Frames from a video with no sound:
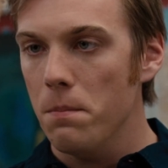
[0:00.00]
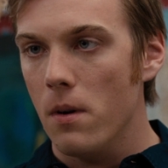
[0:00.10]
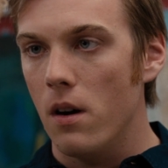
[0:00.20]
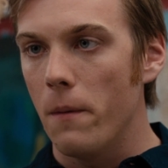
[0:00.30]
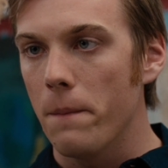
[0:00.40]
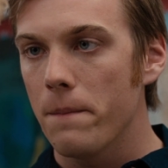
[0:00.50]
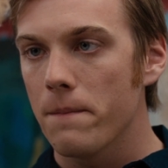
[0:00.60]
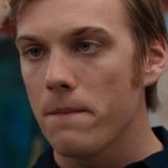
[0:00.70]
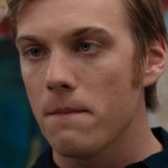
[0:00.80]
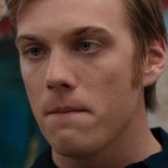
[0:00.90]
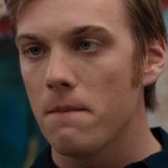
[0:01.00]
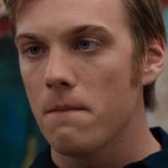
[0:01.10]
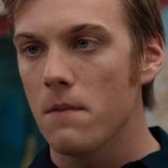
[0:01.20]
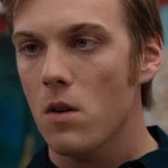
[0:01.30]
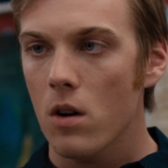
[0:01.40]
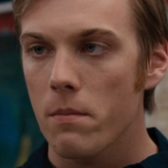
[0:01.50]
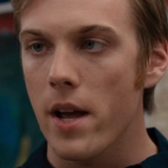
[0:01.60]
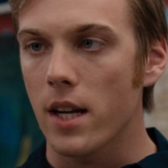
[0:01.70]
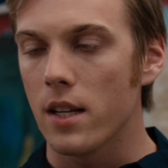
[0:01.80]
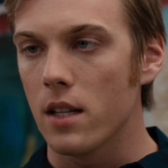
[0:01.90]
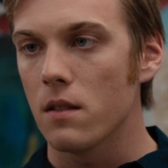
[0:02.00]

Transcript: blaming them. Daniel wants